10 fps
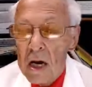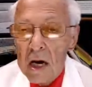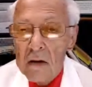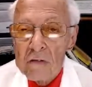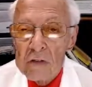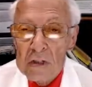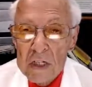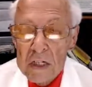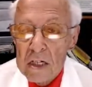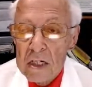I've
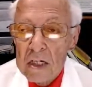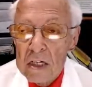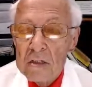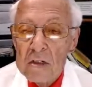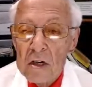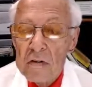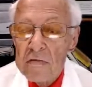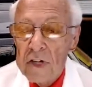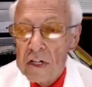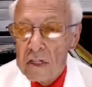seen kids on
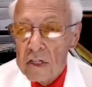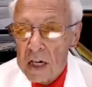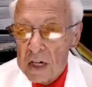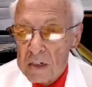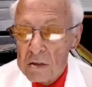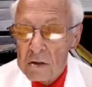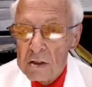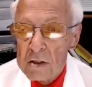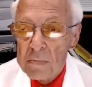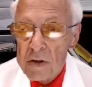vegan diets because
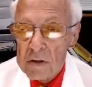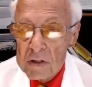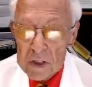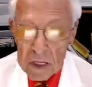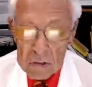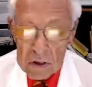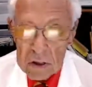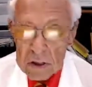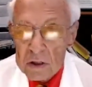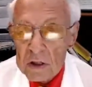their parents had a
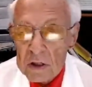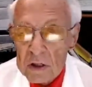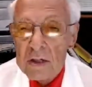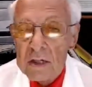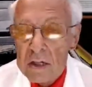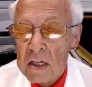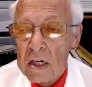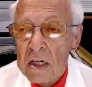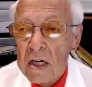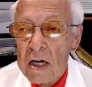religion about it,
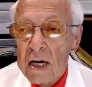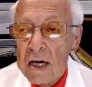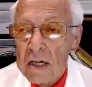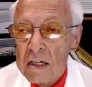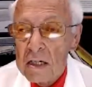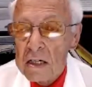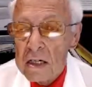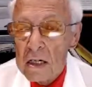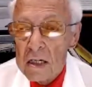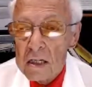and
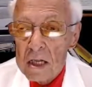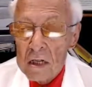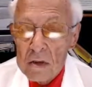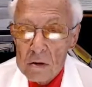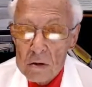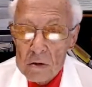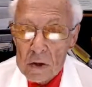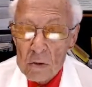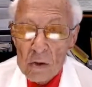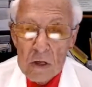they
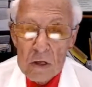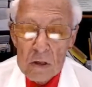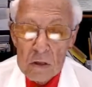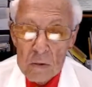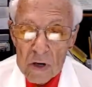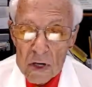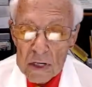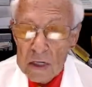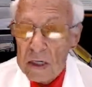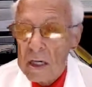usually were
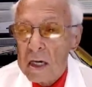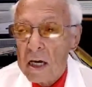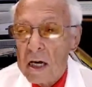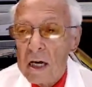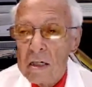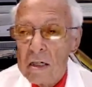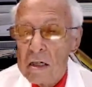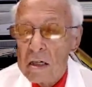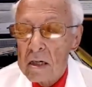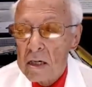underweight
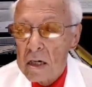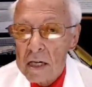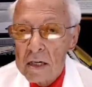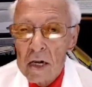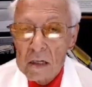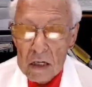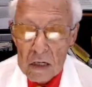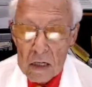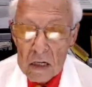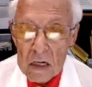and had not
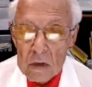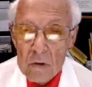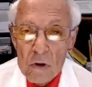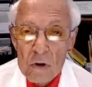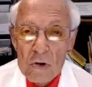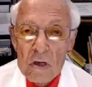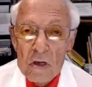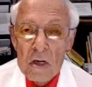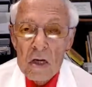grown